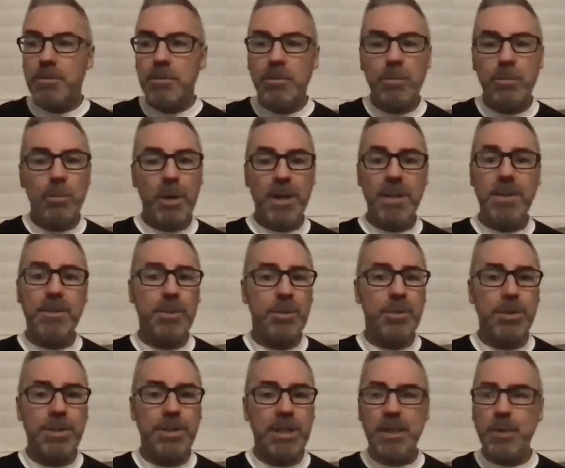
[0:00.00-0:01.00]
winning
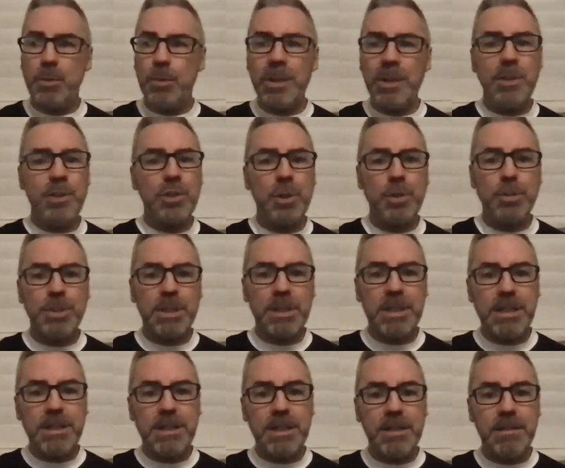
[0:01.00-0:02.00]
2 stages, winning the
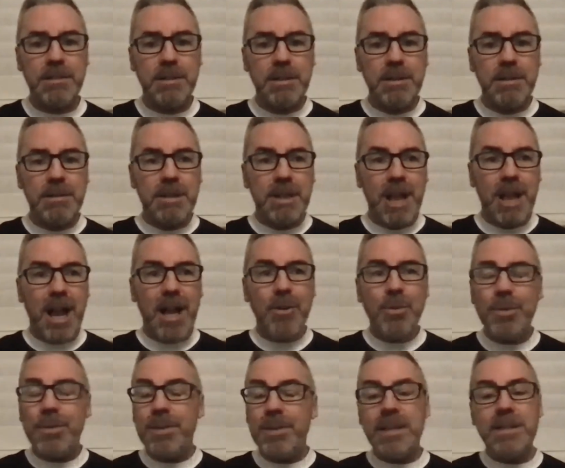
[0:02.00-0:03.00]
Champs-Élysées. I
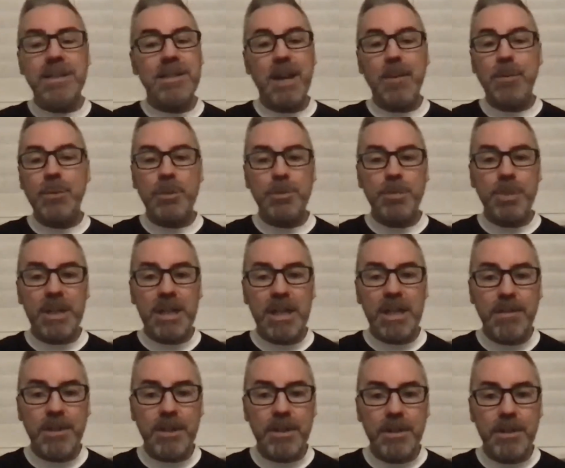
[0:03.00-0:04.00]
don't think Sam could
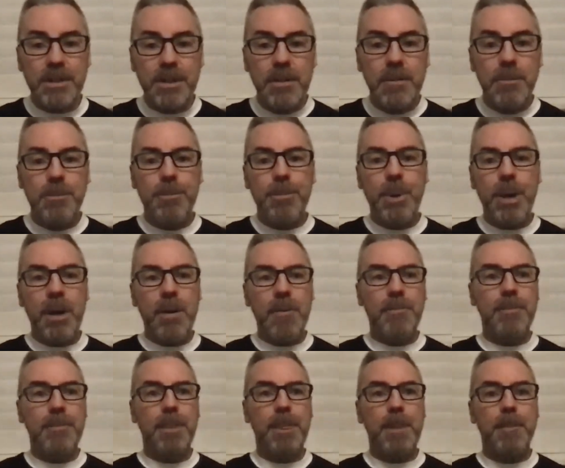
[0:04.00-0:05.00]
believe it, but
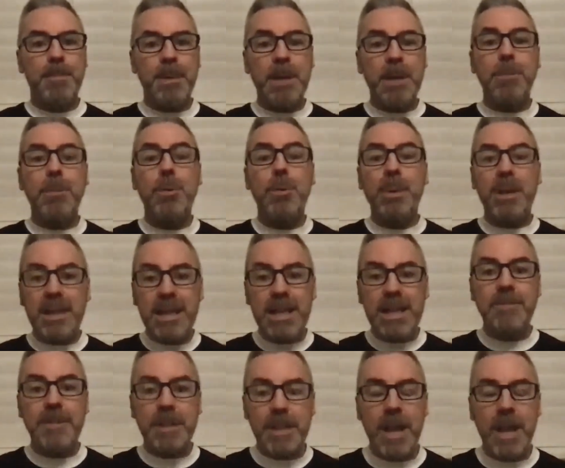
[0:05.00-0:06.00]
people
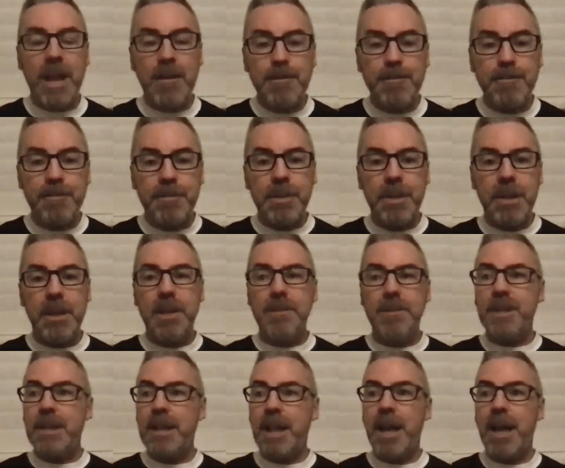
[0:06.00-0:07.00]
believed in him. And I
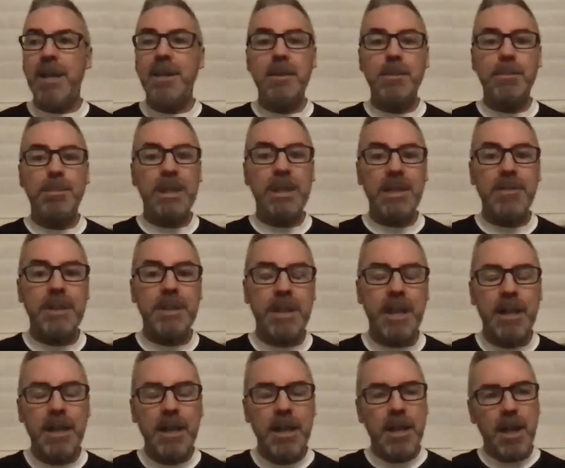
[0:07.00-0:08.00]
think Ireland believed in
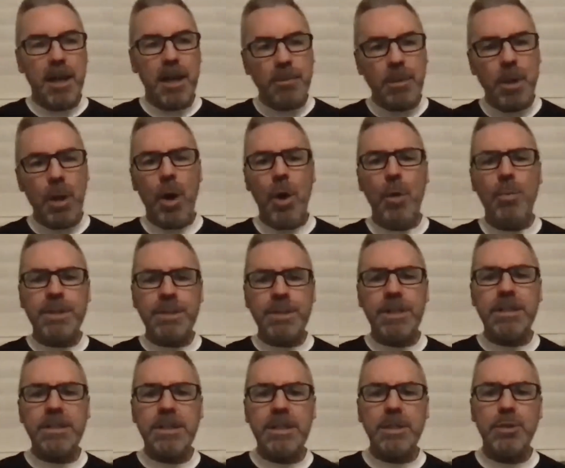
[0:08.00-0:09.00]
it. And we always
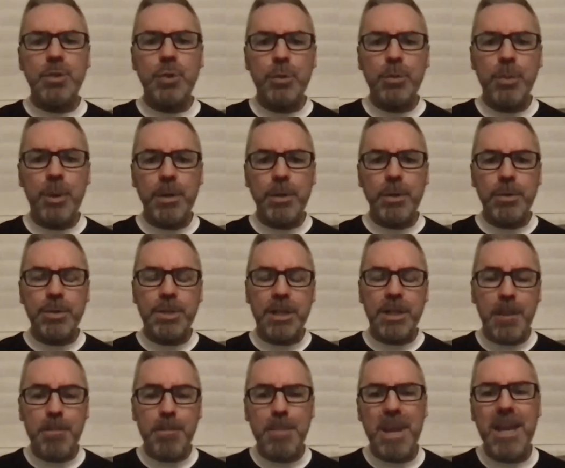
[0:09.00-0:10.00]
need these role models. And
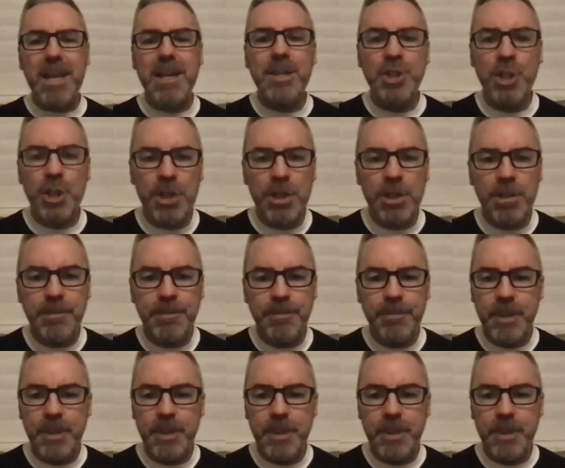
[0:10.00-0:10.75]
I bet you